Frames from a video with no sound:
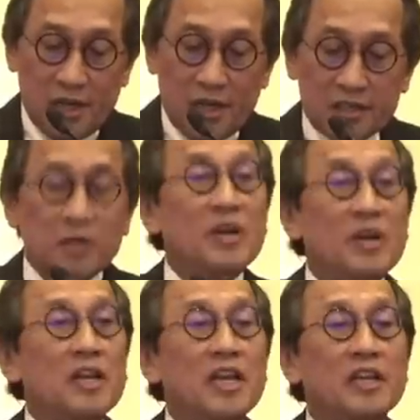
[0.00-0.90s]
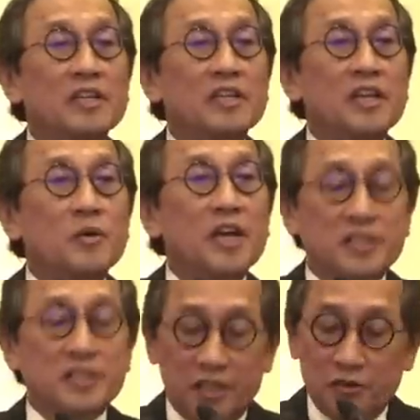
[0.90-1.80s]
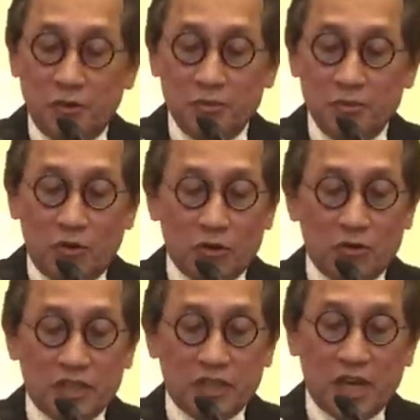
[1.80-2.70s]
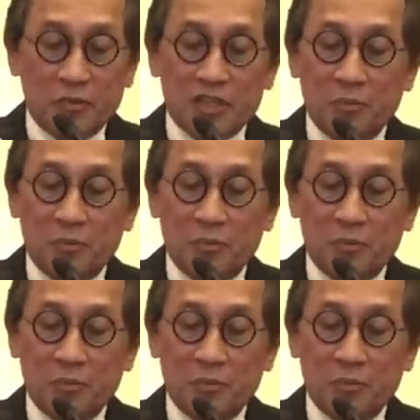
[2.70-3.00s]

Similarly, the US and Europe ought to thank Mr.